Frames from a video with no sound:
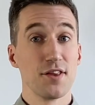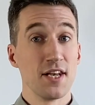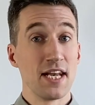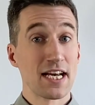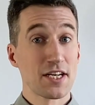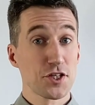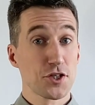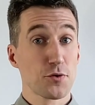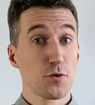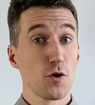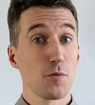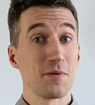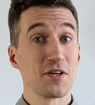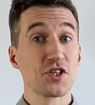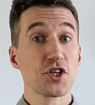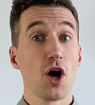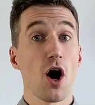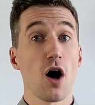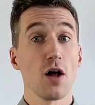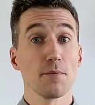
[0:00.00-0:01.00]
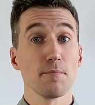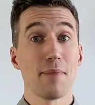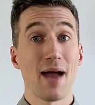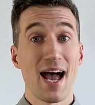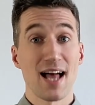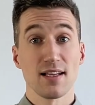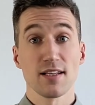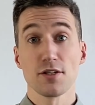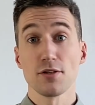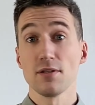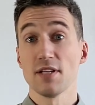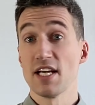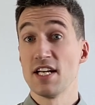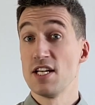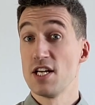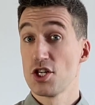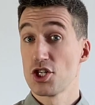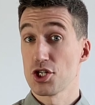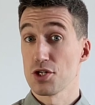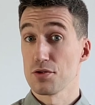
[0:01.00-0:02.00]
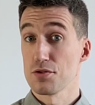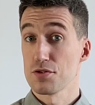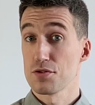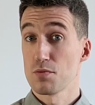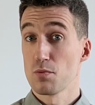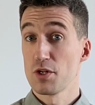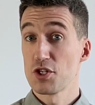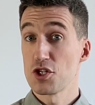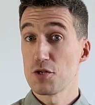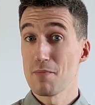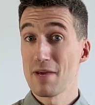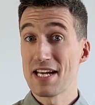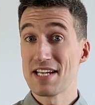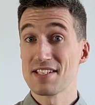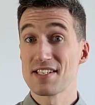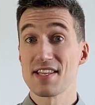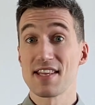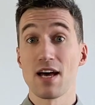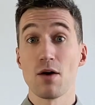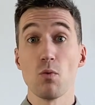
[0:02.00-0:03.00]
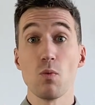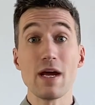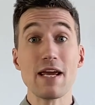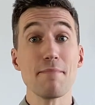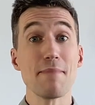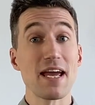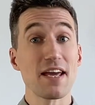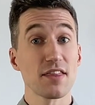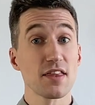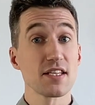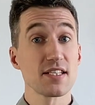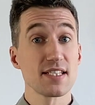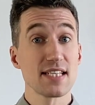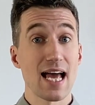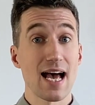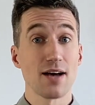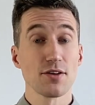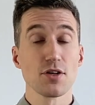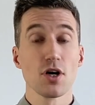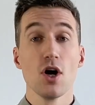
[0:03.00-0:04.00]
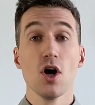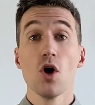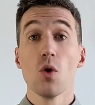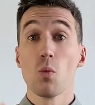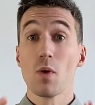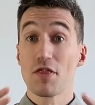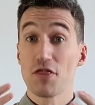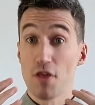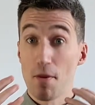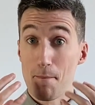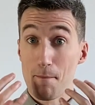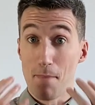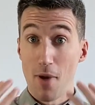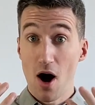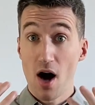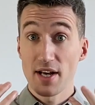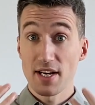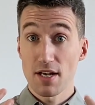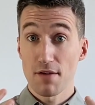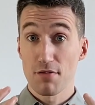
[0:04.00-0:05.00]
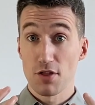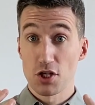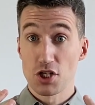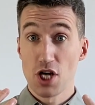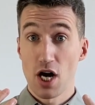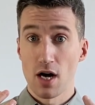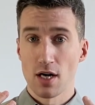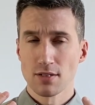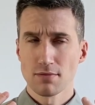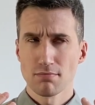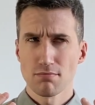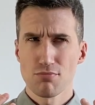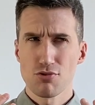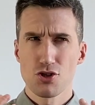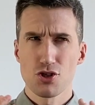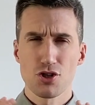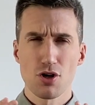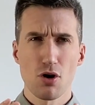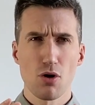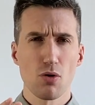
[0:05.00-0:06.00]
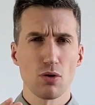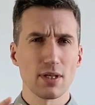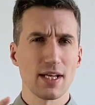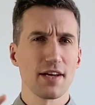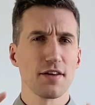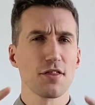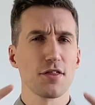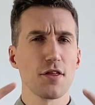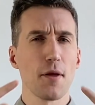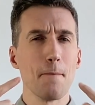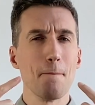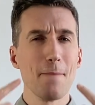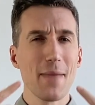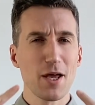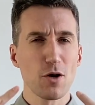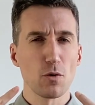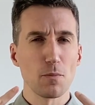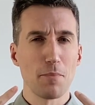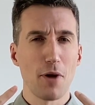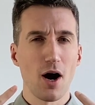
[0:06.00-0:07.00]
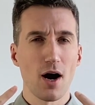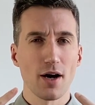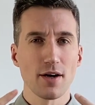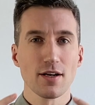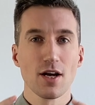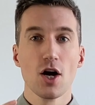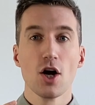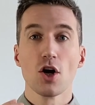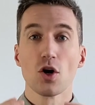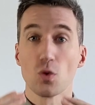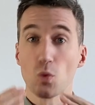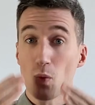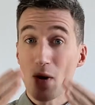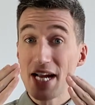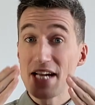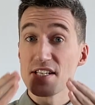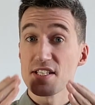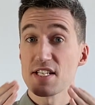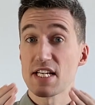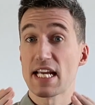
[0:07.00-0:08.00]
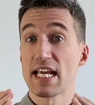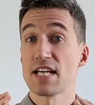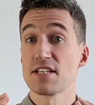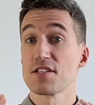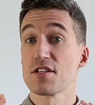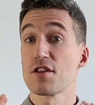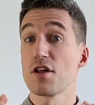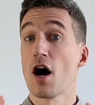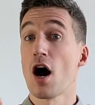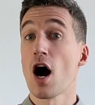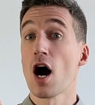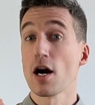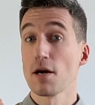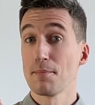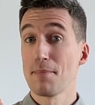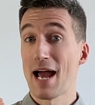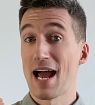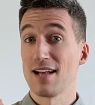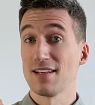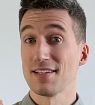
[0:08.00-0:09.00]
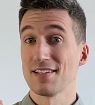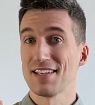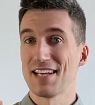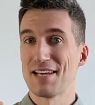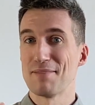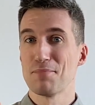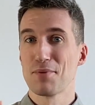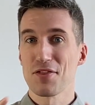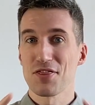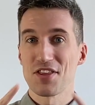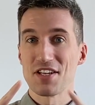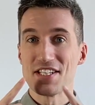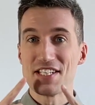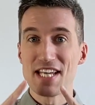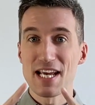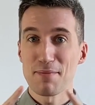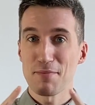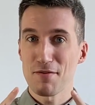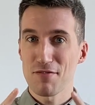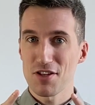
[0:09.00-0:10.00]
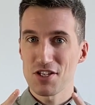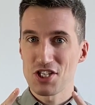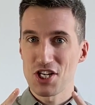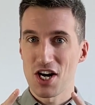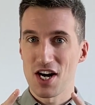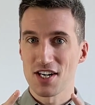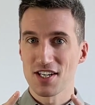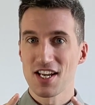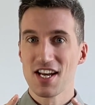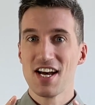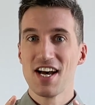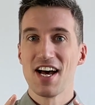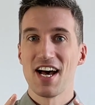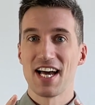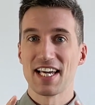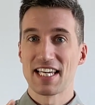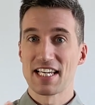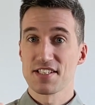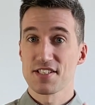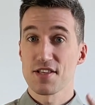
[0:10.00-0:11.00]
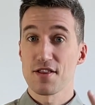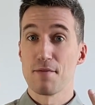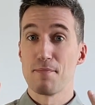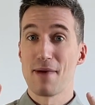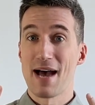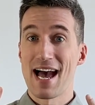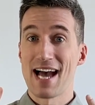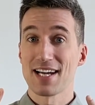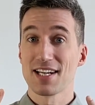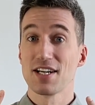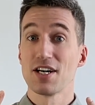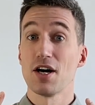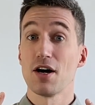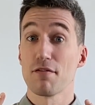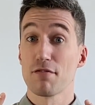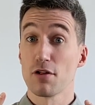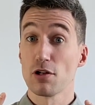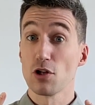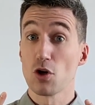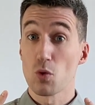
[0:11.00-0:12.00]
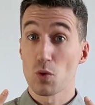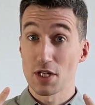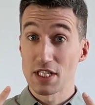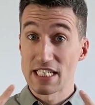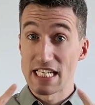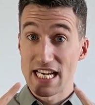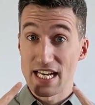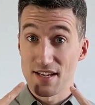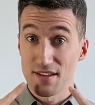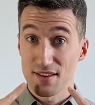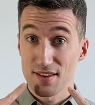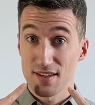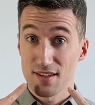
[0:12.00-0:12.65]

next group is called palatal initials, which means that we make the sound with the body of the tongue, so like the middle part, raised against the hard palate and put the tip of the tongue against the back of the lower teeth.